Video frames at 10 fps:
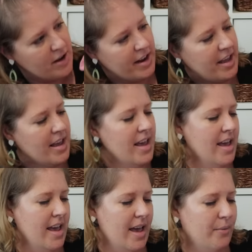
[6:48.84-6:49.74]
on it.
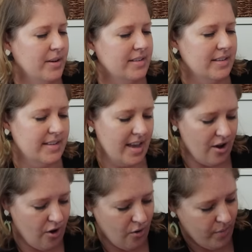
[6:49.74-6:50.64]
And what does it say?
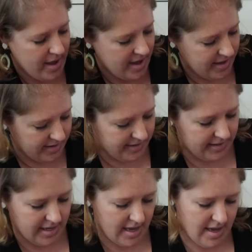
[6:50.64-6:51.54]

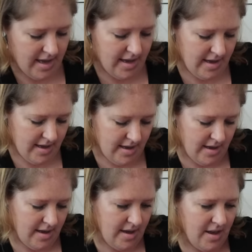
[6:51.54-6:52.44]
Always
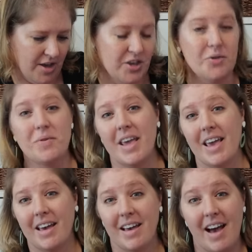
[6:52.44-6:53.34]

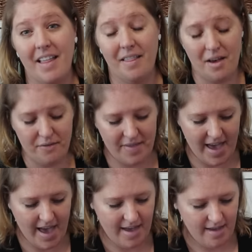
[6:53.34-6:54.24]
unique. I love
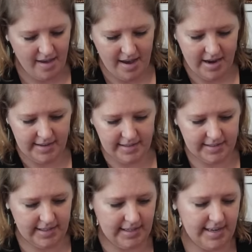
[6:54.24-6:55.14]
that. I did
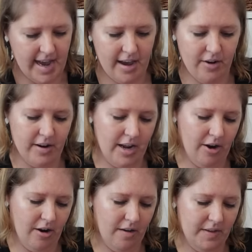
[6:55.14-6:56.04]
see a tag on
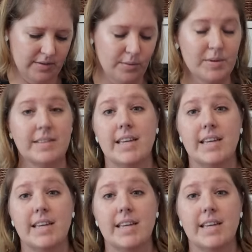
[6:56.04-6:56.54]
here. This one was